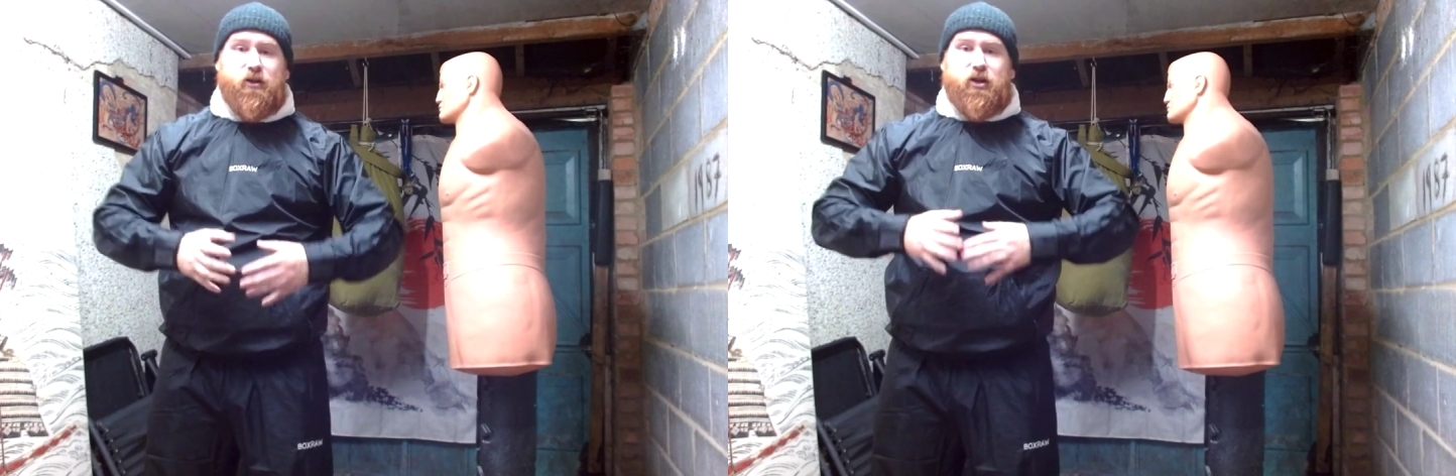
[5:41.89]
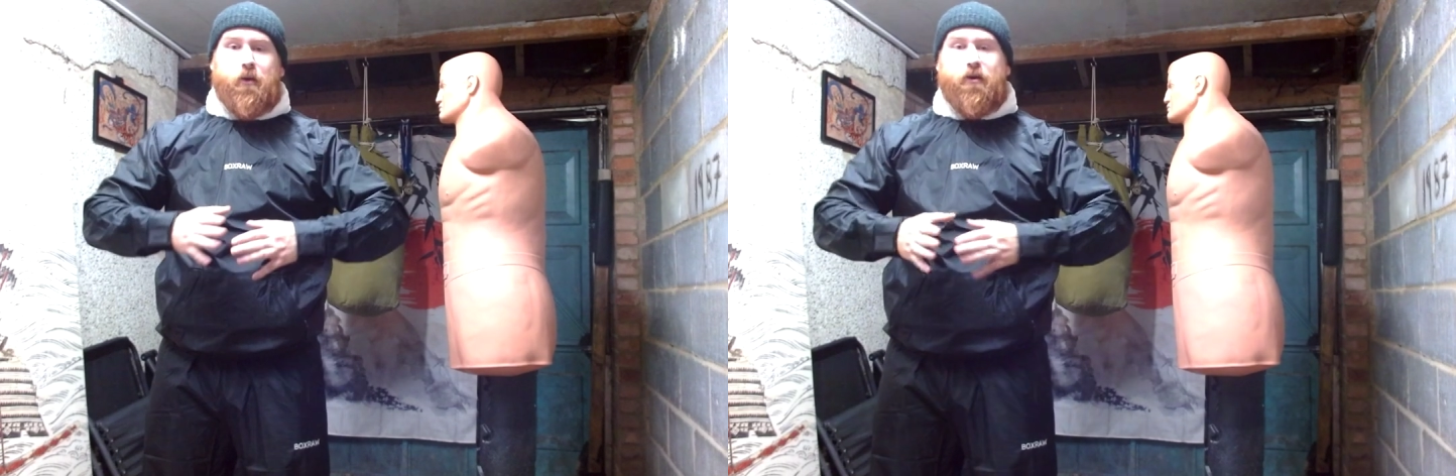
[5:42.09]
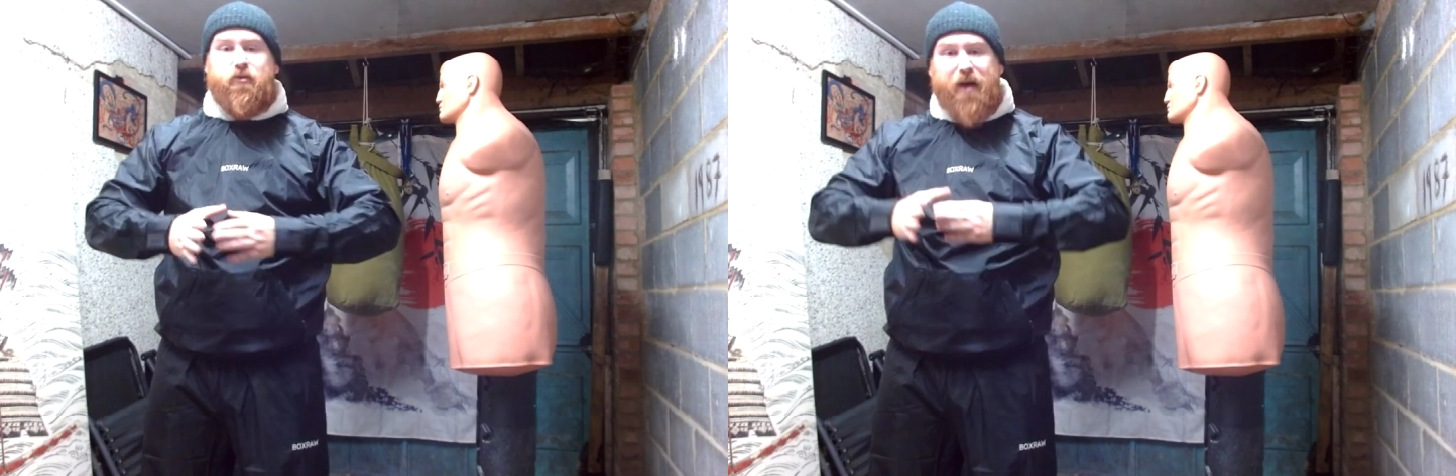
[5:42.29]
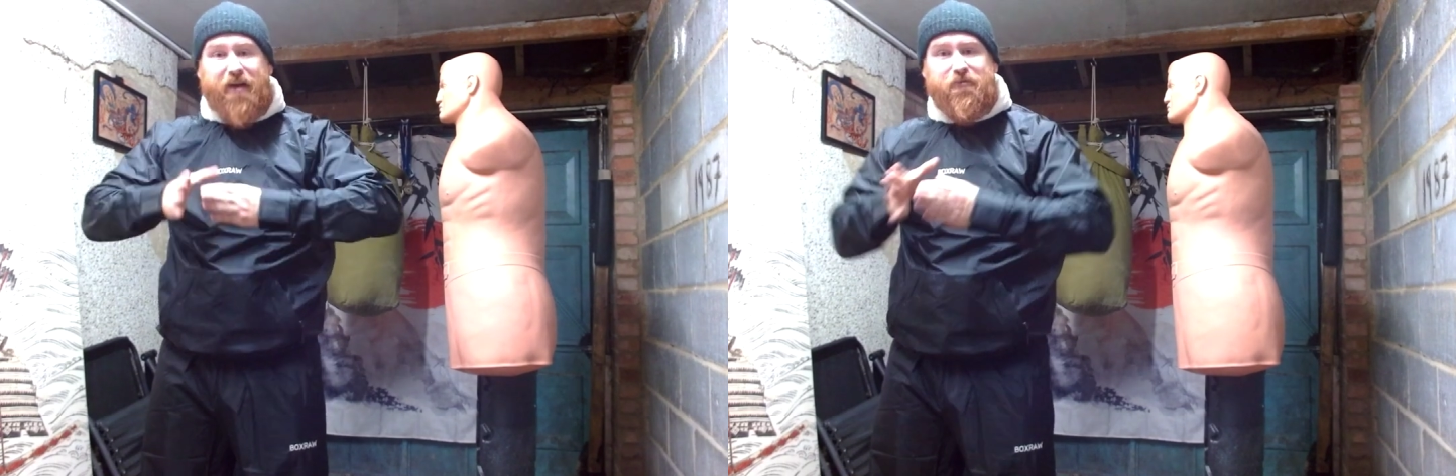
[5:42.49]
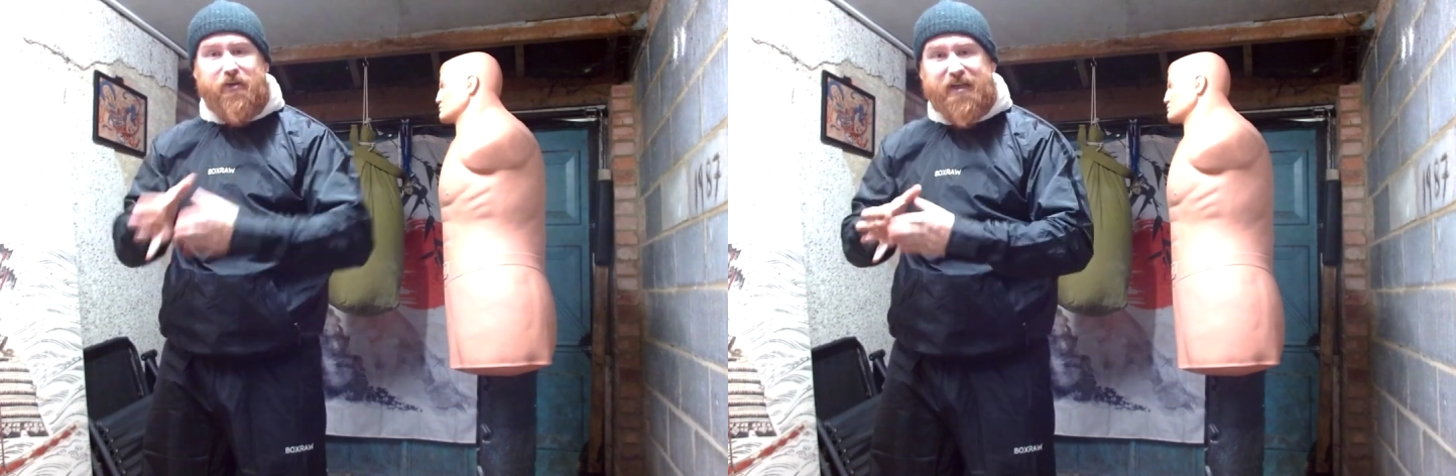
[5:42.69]
going from
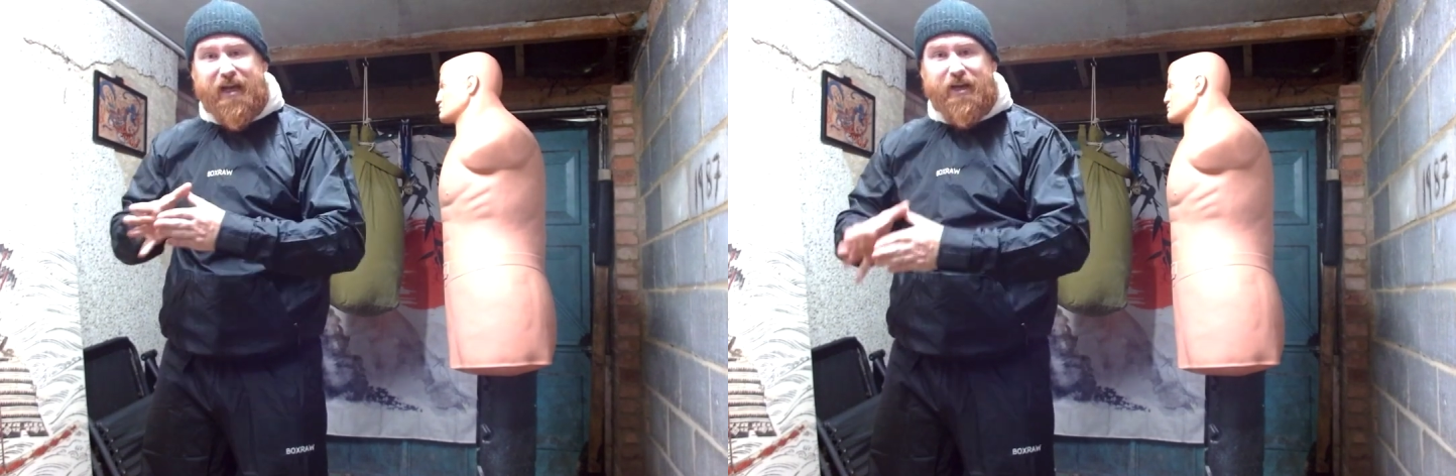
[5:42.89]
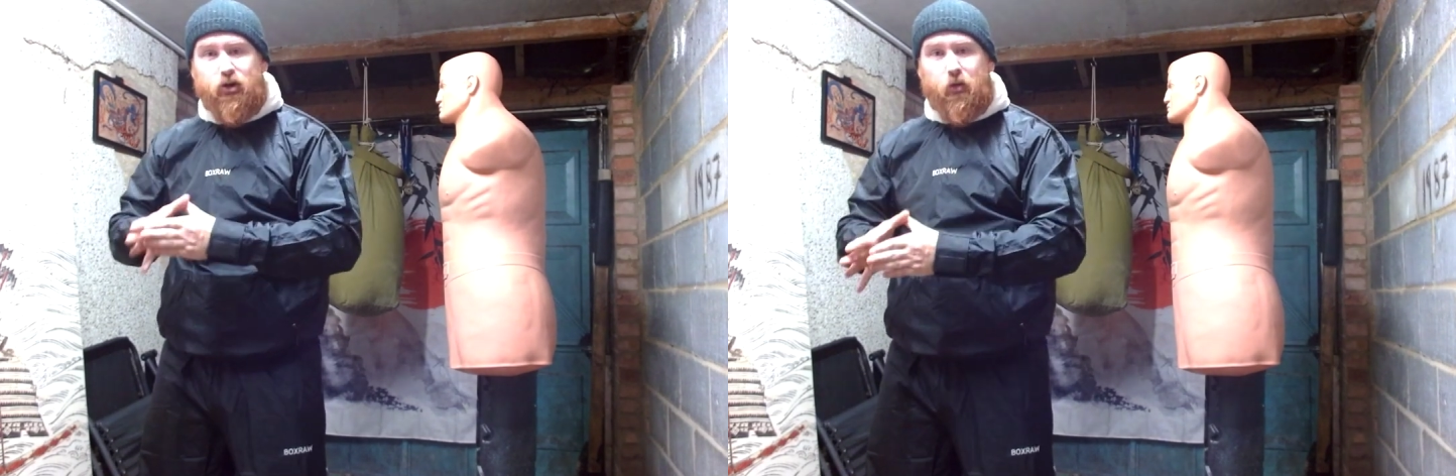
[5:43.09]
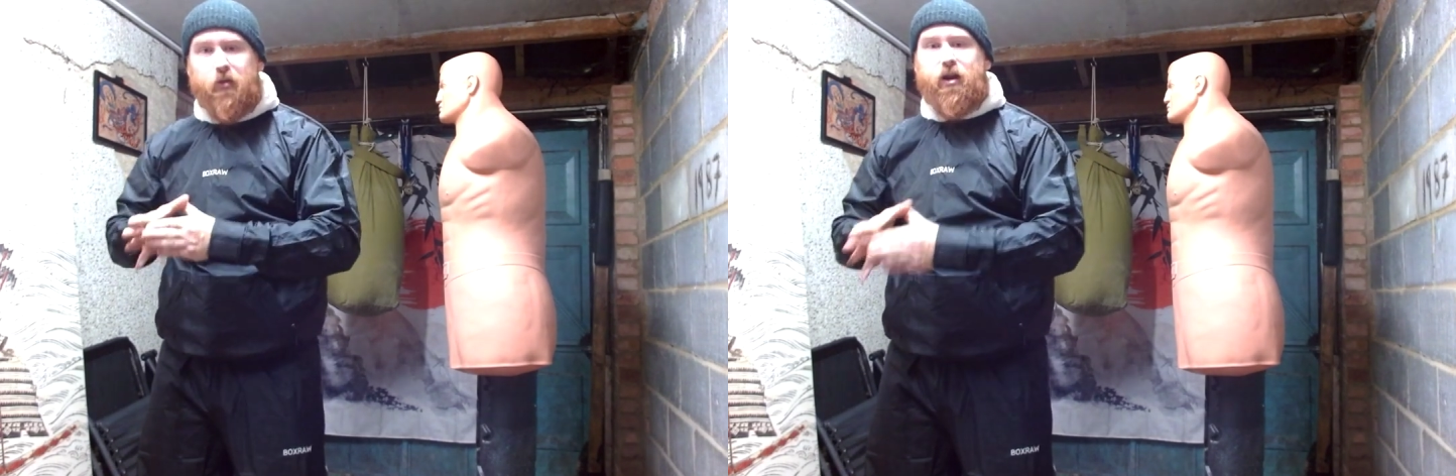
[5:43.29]
everyday normal